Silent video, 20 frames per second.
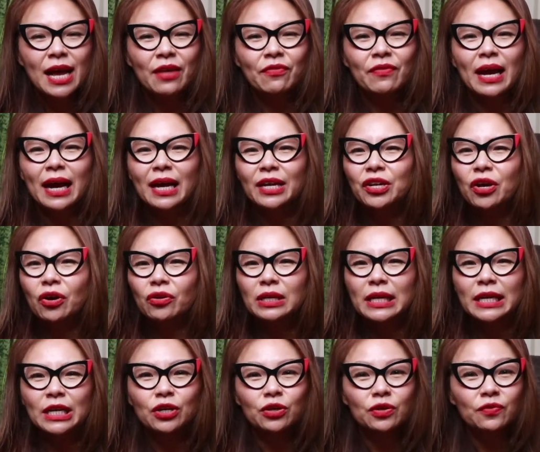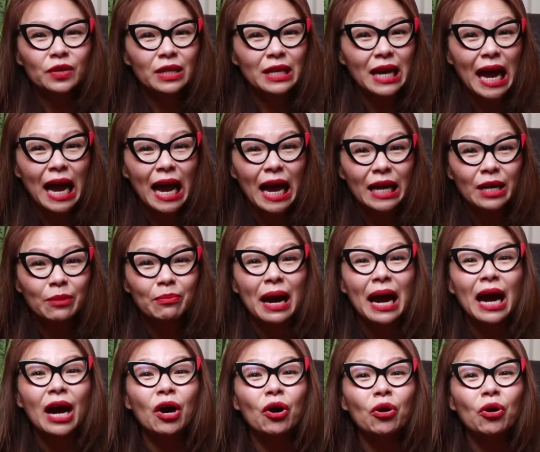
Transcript: that are not only good for the heart, but are